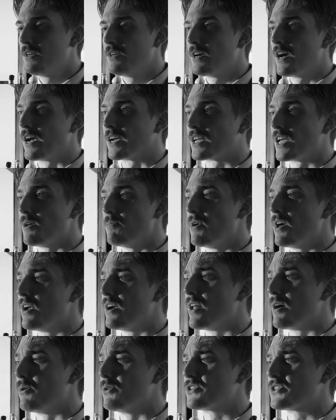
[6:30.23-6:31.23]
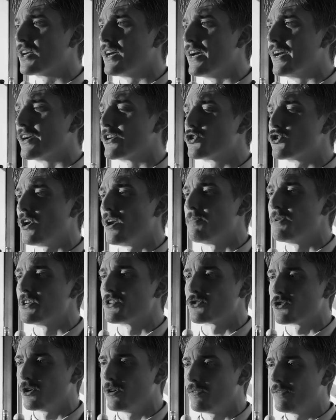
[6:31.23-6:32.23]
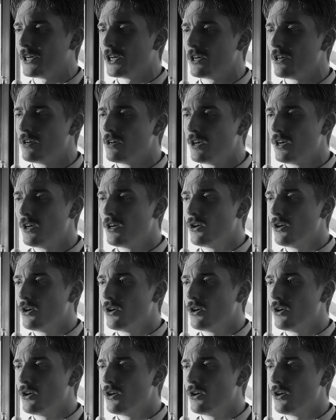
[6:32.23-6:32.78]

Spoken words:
I came in and I was like, should I be a server,